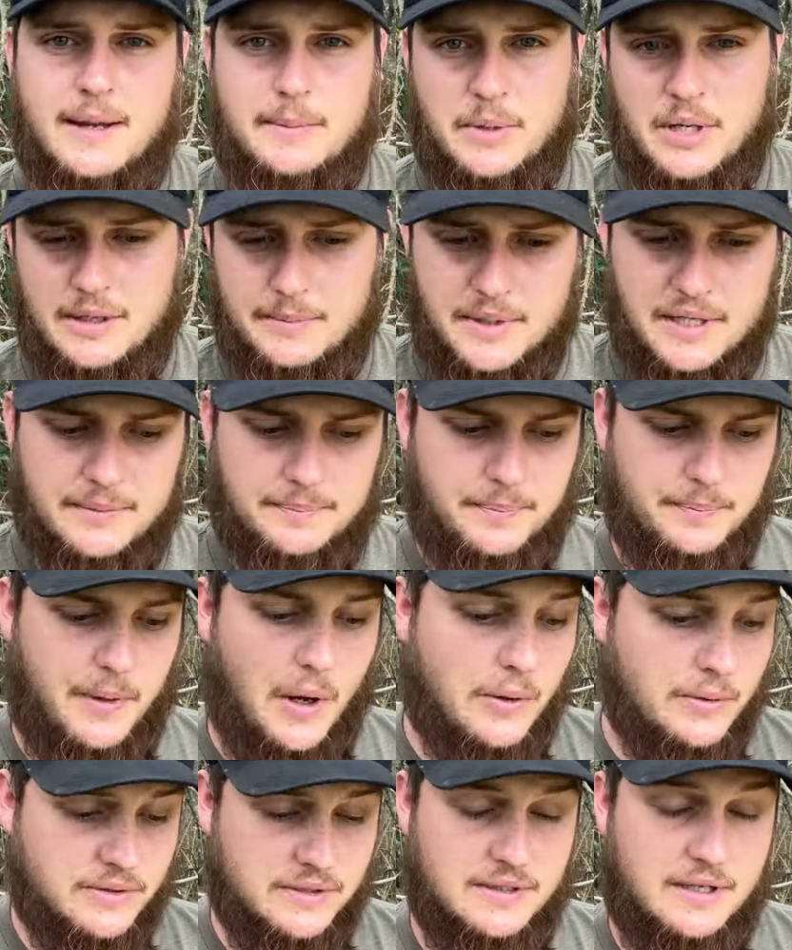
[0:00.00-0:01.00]
I'm gonna be
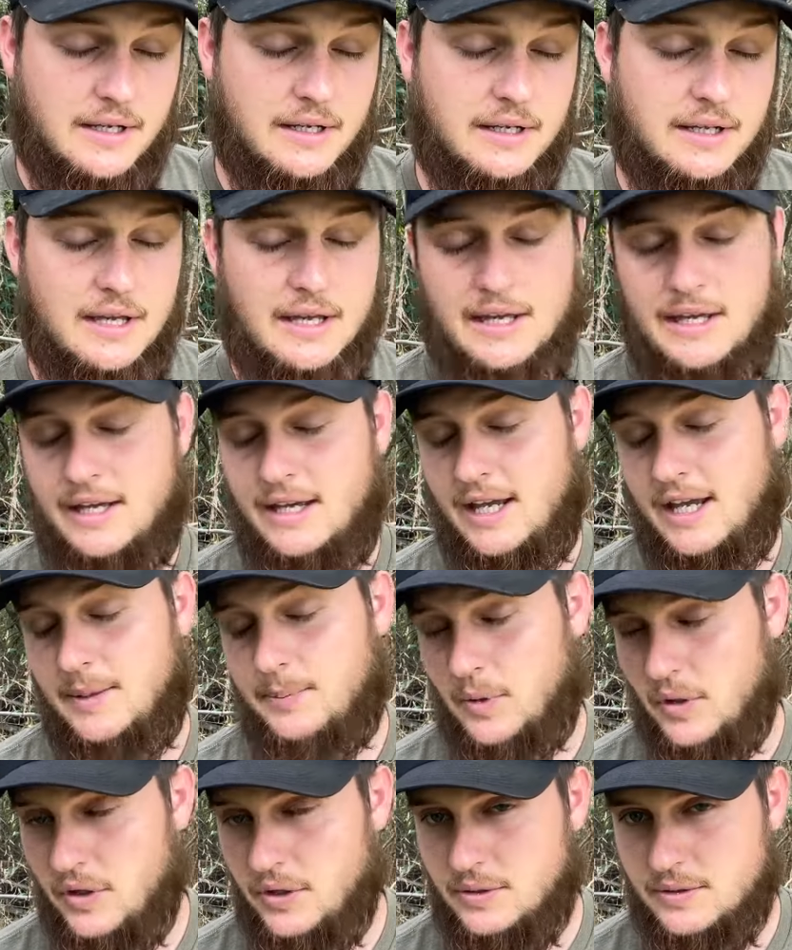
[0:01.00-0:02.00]
posting and
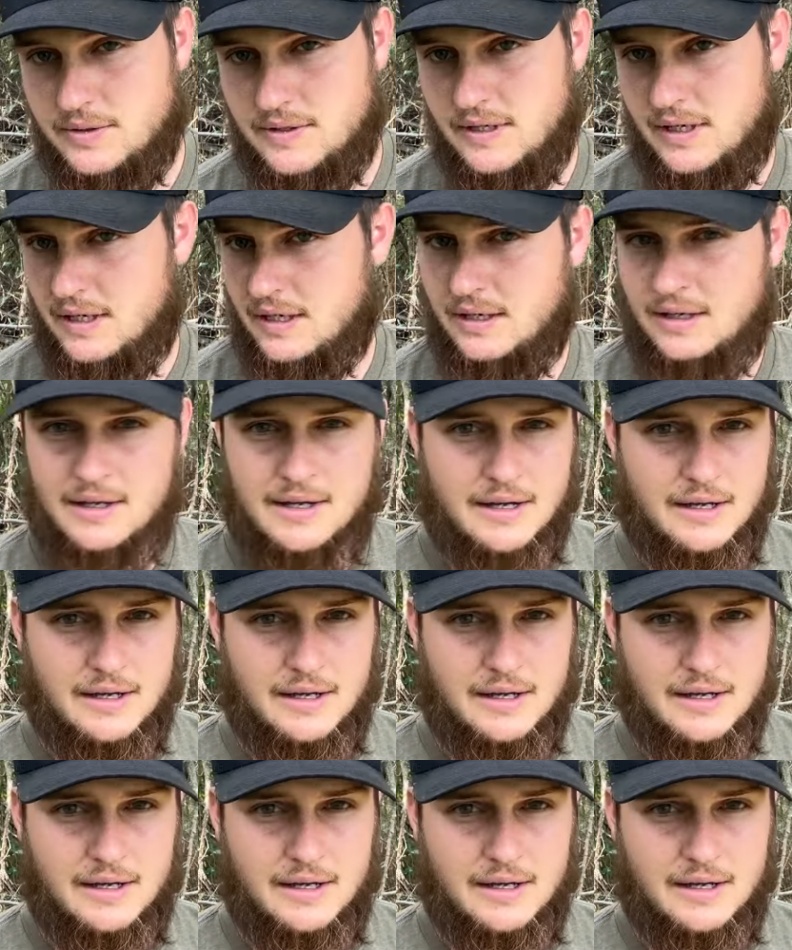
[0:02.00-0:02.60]
producing